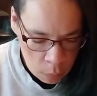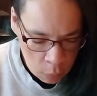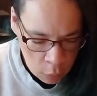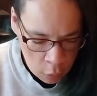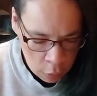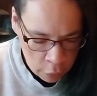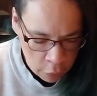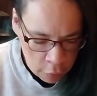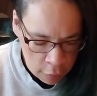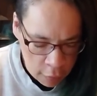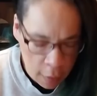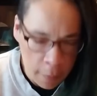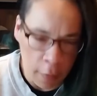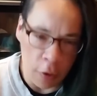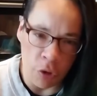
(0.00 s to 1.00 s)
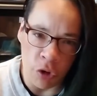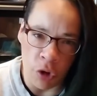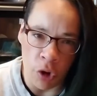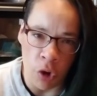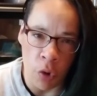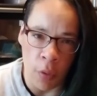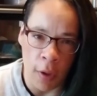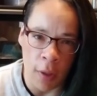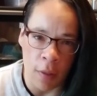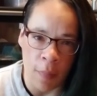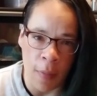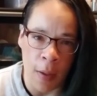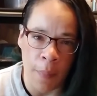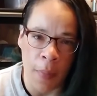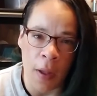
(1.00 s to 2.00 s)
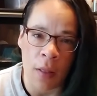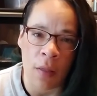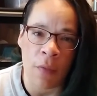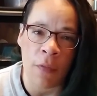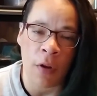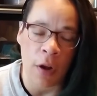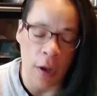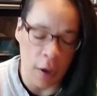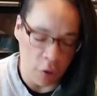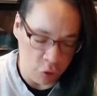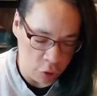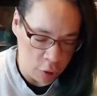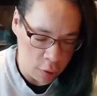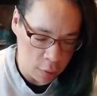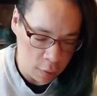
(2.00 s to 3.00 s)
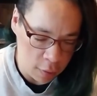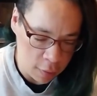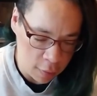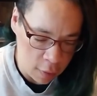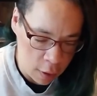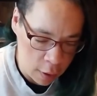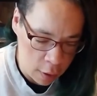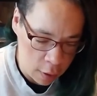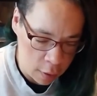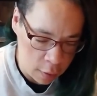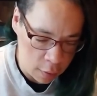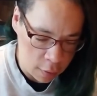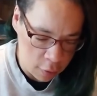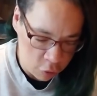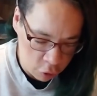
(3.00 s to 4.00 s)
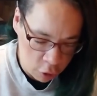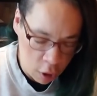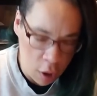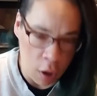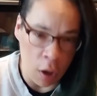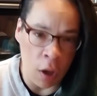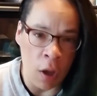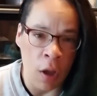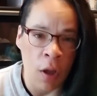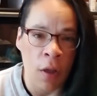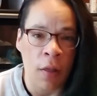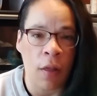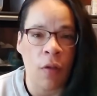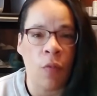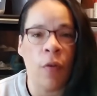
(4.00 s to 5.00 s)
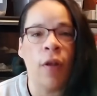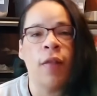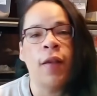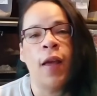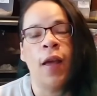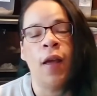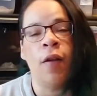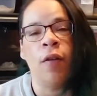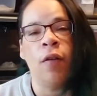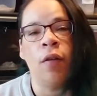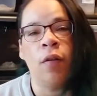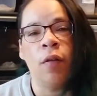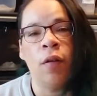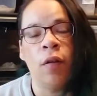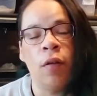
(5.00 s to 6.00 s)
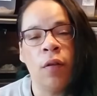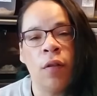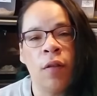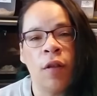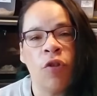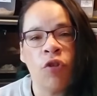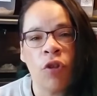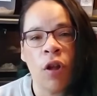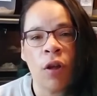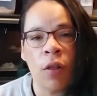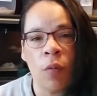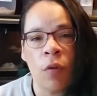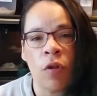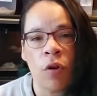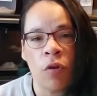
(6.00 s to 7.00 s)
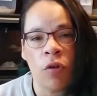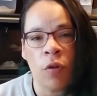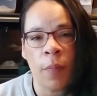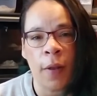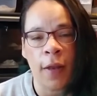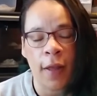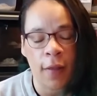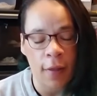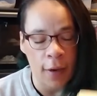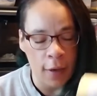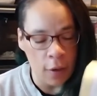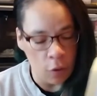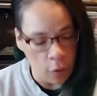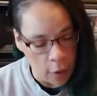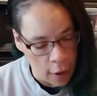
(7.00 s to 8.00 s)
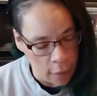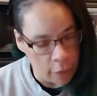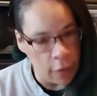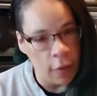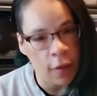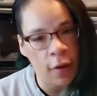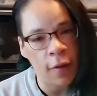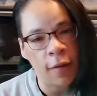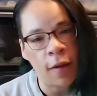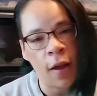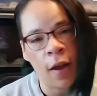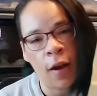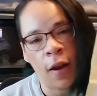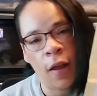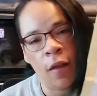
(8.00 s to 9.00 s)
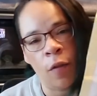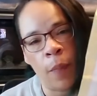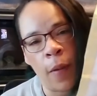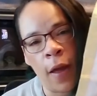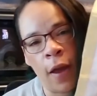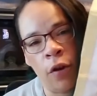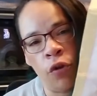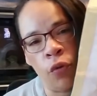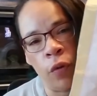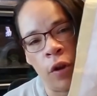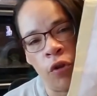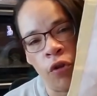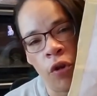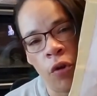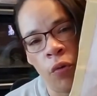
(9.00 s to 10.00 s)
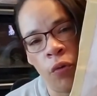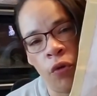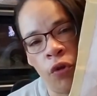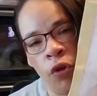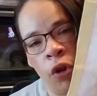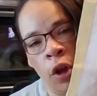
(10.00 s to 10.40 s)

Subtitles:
First thing I'm going to show you is my Bands of Variations stitch along. This was a stitch along that was hosted by Lakeside Needlecraft. The design is by Doreen Jones,